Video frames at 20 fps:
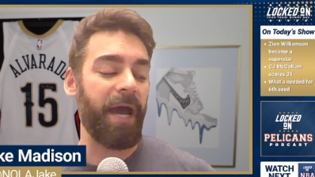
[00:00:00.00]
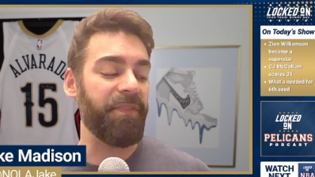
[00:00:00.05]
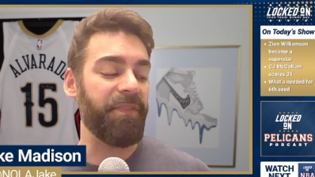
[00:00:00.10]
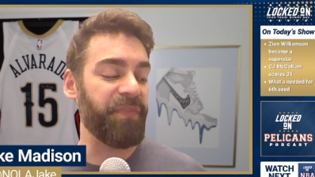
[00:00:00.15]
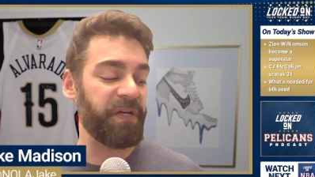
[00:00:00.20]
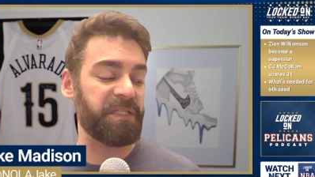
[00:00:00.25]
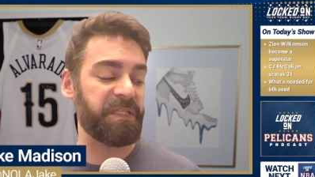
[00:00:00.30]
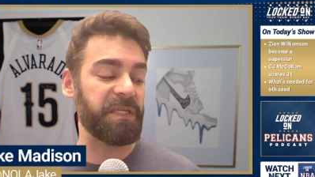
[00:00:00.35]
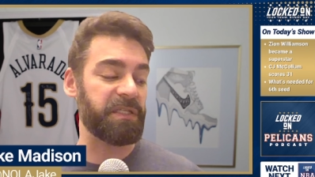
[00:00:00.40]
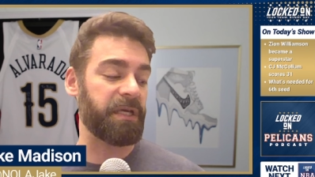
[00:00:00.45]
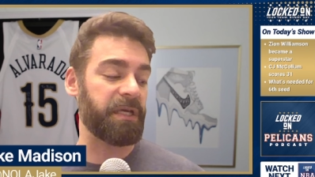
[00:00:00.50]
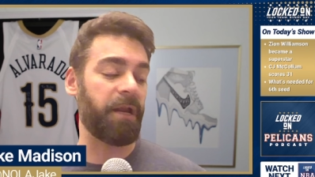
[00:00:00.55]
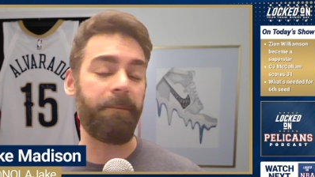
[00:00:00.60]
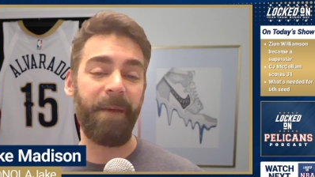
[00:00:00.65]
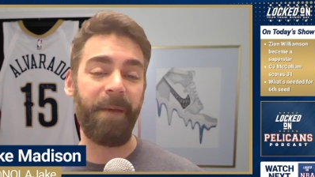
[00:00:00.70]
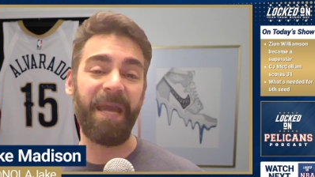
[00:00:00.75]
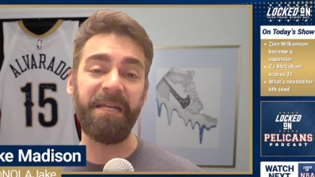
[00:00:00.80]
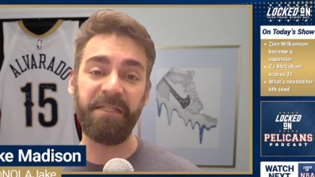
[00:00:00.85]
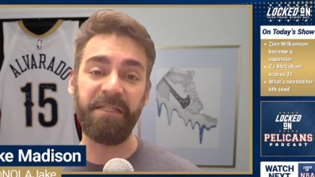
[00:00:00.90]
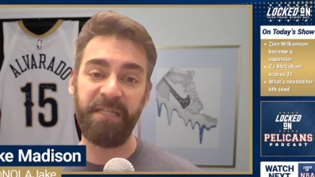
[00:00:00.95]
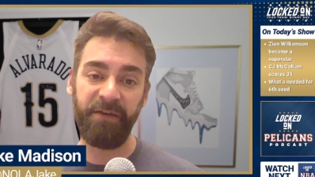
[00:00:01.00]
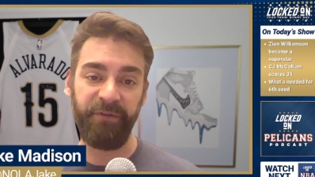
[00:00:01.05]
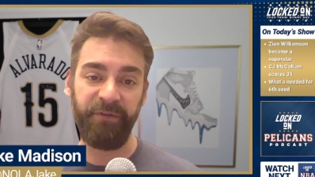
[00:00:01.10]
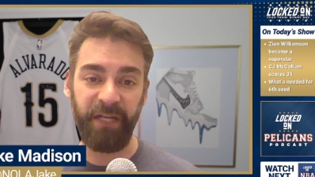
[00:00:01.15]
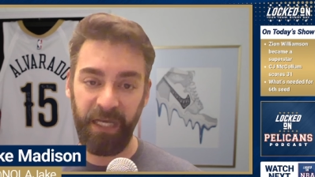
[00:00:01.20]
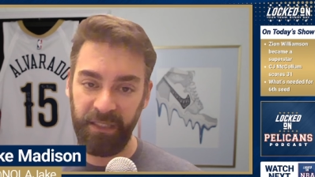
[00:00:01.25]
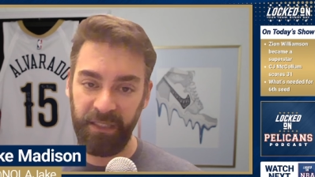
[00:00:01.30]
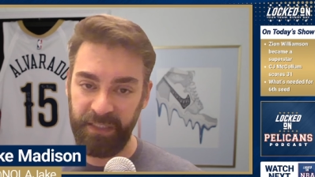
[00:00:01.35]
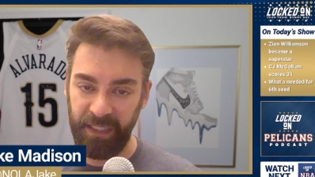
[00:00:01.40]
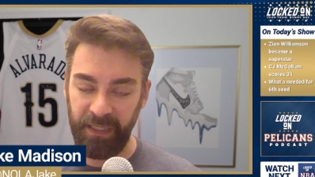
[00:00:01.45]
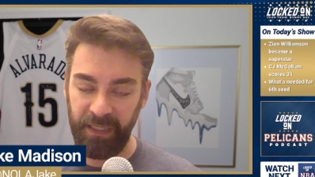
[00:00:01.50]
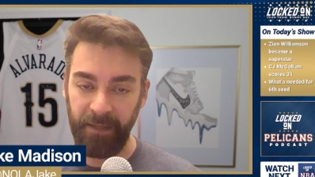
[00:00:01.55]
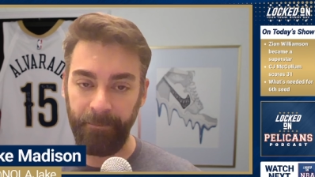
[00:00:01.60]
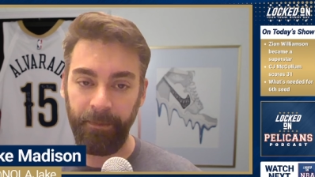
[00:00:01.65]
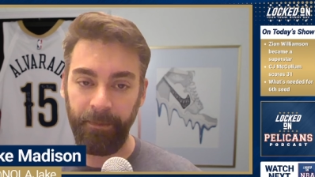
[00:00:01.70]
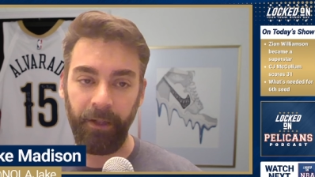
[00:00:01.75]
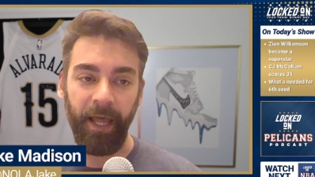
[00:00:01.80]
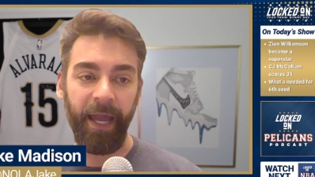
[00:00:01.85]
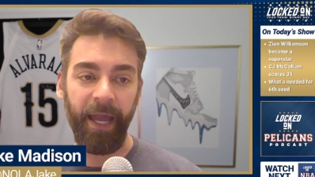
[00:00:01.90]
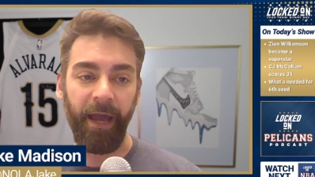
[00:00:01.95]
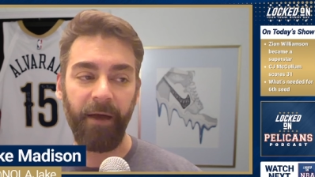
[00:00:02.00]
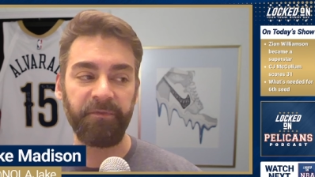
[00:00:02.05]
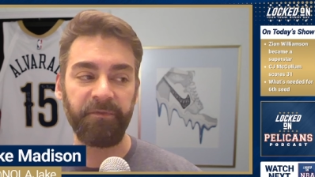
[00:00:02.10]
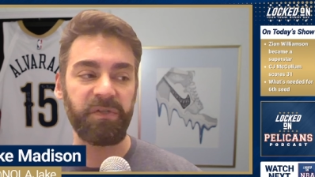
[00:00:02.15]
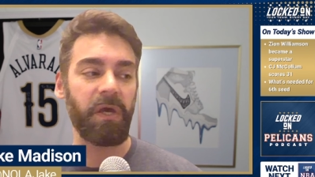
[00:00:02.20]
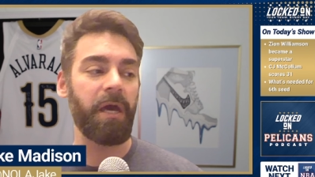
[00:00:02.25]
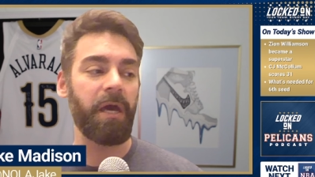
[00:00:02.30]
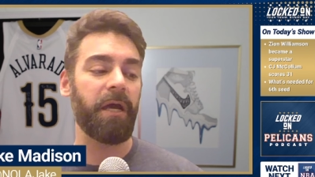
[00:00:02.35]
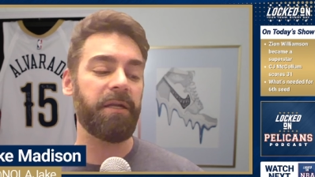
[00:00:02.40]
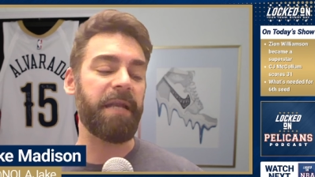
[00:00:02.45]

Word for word: And this is going to pay dividends in the playoffs.